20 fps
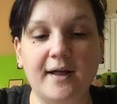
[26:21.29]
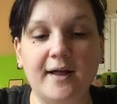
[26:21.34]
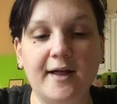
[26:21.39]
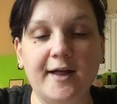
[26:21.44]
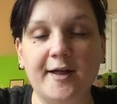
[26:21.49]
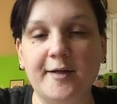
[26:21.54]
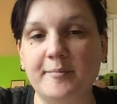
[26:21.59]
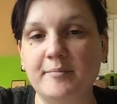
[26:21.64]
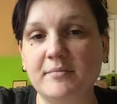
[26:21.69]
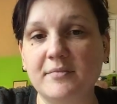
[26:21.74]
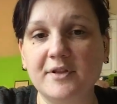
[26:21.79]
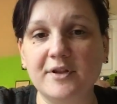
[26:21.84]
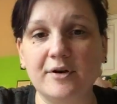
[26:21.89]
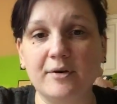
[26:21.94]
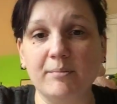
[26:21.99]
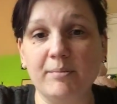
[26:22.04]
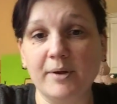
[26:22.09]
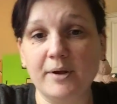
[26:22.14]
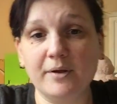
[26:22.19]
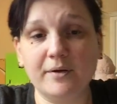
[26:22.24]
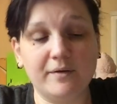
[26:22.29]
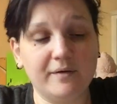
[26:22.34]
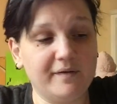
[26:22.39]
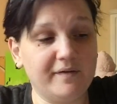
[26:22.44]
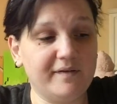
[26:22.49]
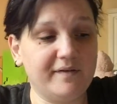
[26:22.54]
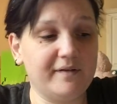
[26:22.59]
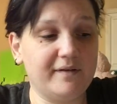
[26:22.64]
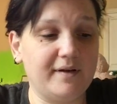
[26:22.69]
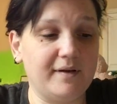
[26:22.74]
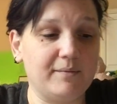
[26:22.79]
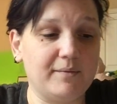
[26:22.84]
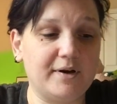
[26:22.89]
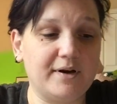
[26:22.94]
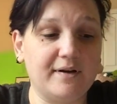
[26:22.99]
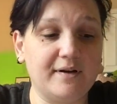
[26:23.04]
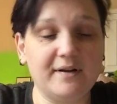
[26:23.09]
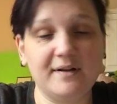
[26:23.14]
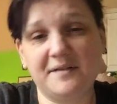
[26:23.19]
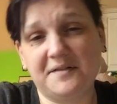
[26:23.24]
Little bows, like
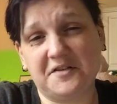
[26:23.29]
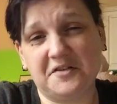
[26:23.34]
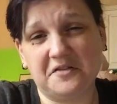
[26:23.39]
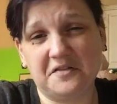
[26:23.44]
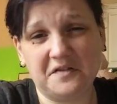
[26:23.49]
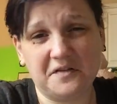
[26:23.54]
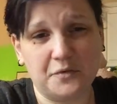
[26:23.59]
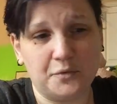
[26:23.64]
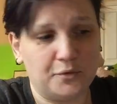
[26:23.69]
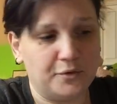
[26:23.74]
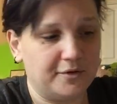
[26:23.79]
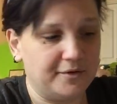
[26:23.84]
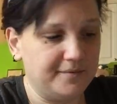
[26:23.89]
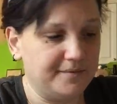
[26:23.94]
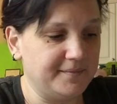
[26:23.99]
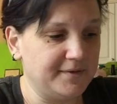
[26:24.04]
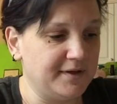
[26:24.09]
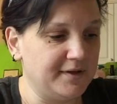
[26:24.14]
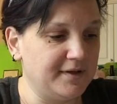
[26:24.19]
it's just cool.